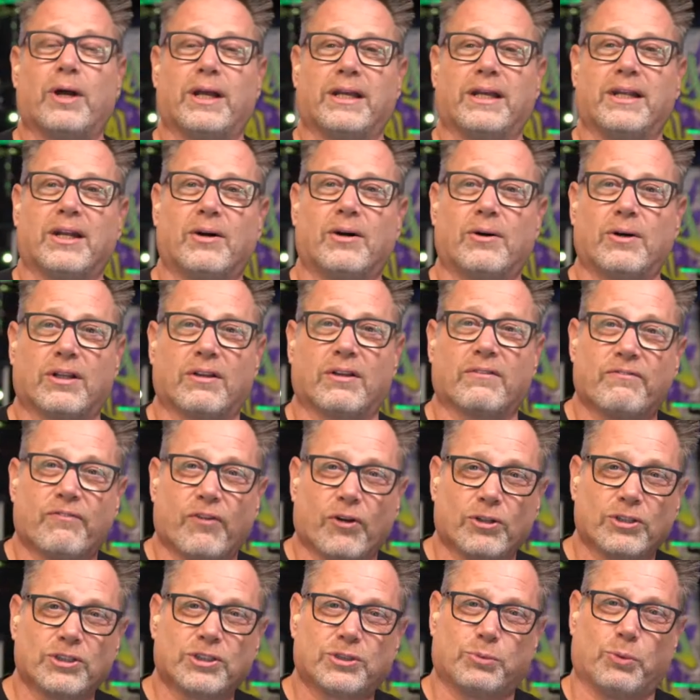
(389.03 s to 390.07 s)
You know what the
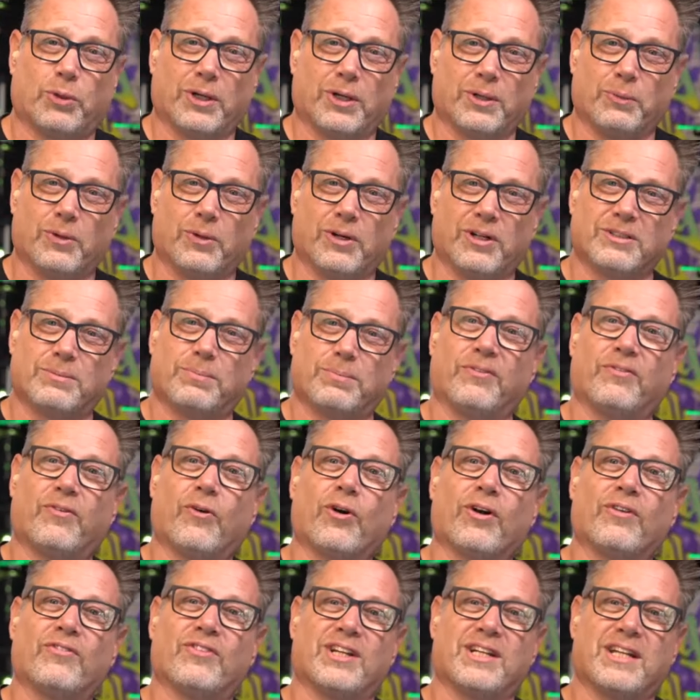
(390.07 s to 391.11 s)
first one was
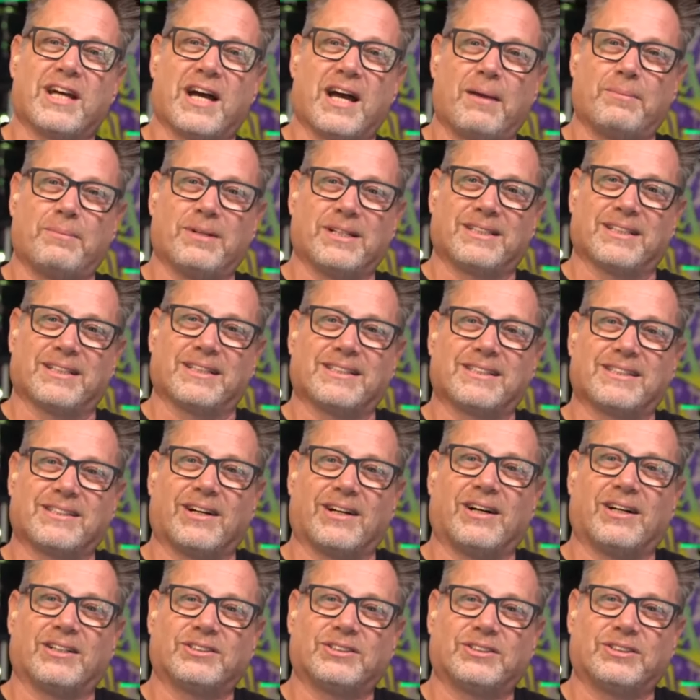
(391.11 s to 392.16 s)
before even diamonds and
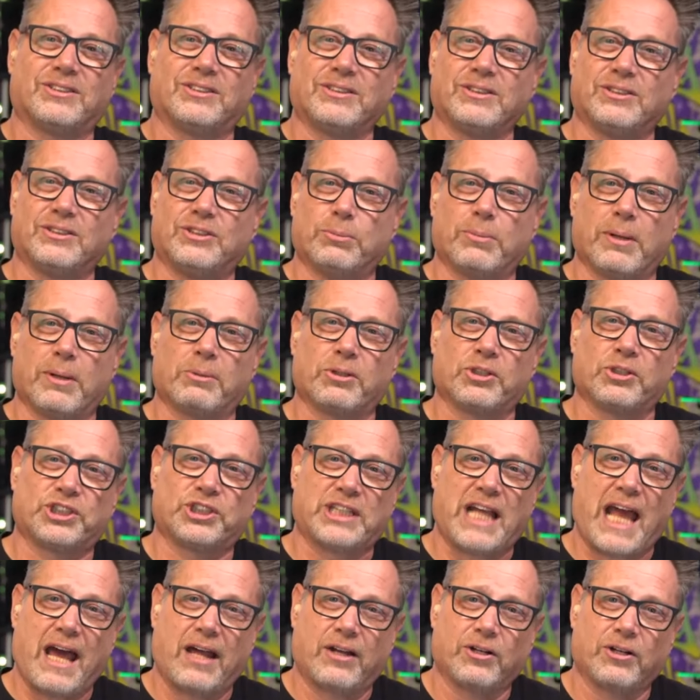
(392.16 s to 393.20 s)
sauce? Do you remember
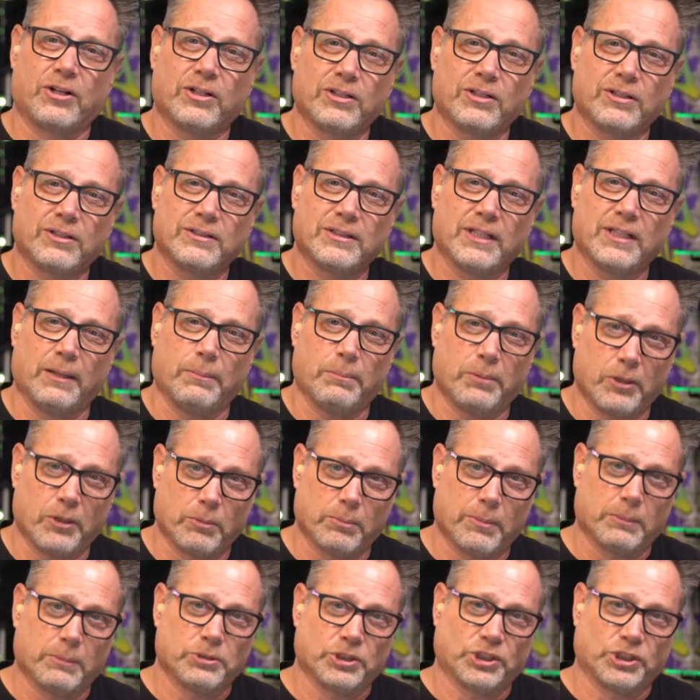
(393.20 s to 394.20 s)
Shatter? Anybody remember